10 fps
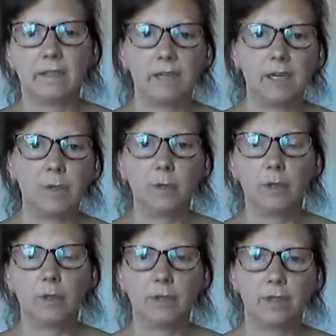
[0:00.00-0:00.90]
the
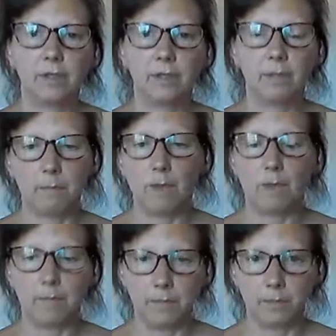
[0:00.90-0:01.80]

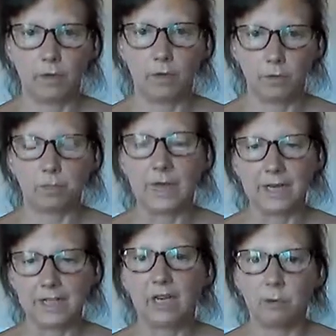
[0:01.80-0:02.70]
more your gut
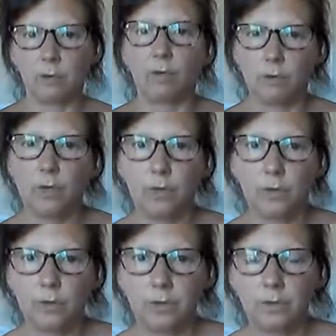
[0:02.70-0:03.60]
bacteria will
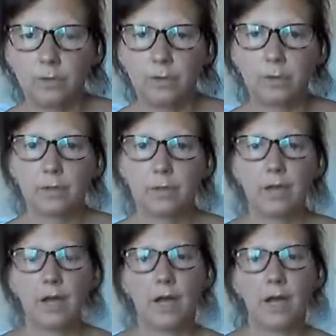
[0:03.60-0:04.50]
grow.
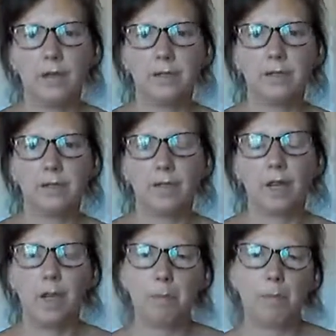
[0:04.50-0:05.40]
And a
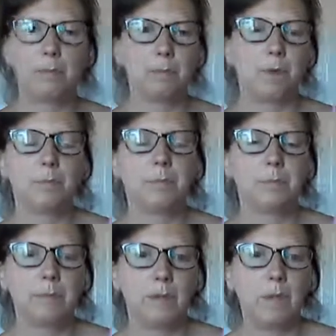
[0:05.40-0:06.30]
lot of
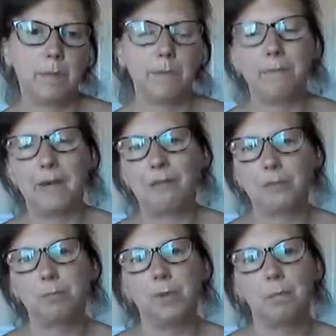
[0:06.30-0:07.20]
people might have
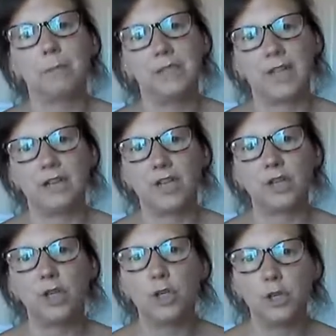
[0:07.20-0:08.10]
some problems
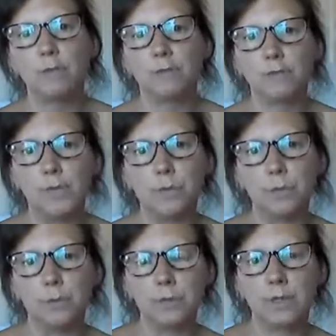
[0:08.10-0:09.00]
digesting some
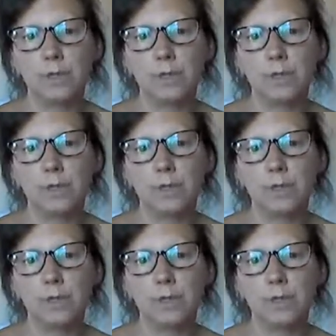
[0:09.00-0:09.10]
foods.